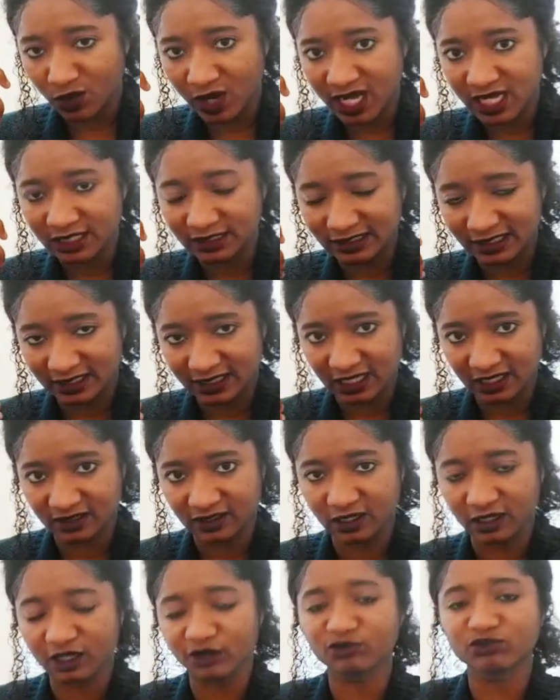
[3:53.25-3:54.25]
ways that they
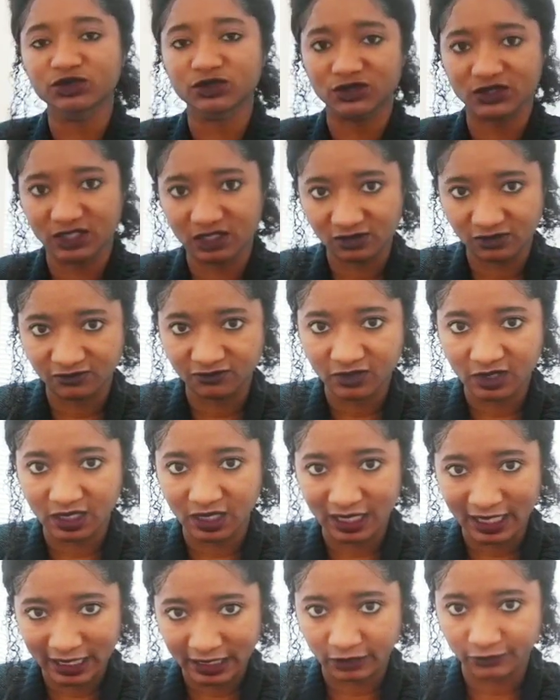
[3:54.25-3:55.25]
think and perceive
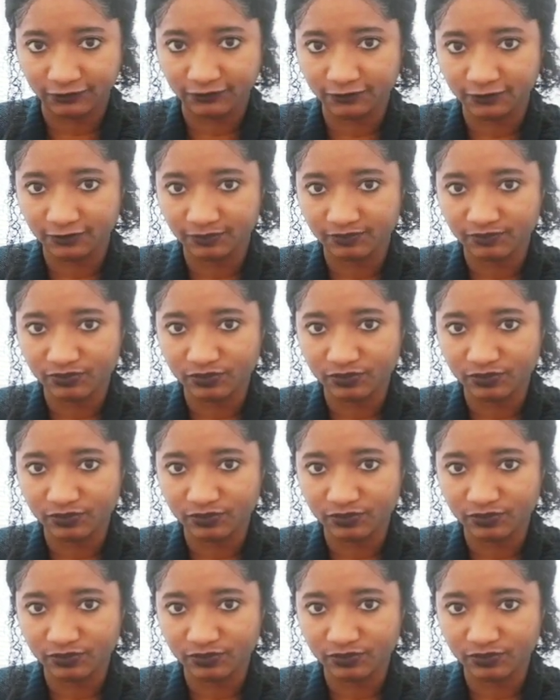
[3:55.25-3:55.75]
life.